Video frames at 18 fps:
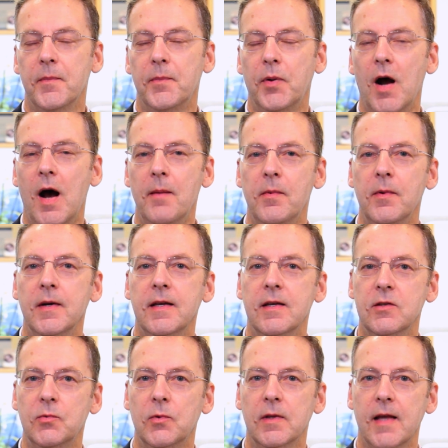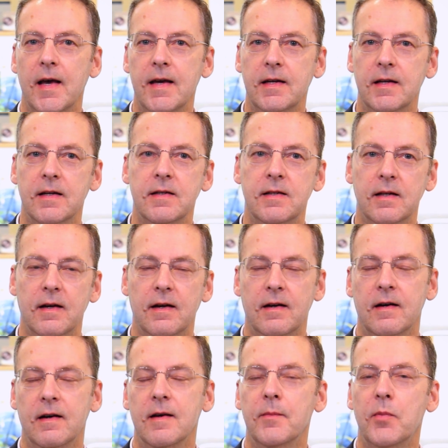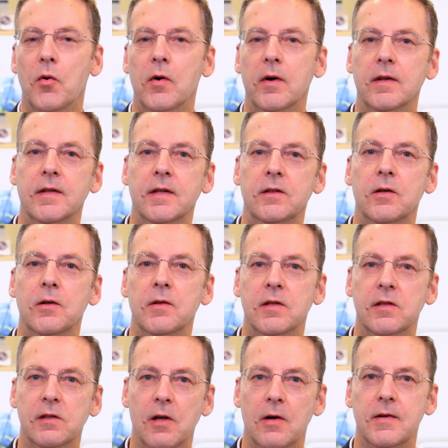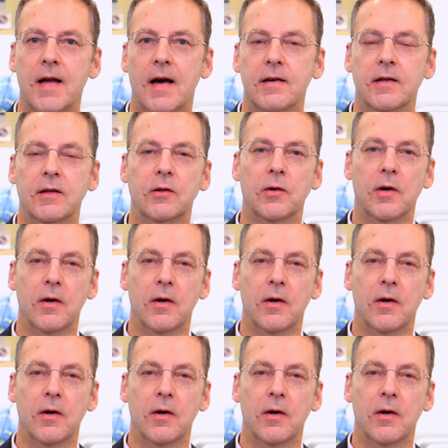probably is related, importantly, to the slowdown in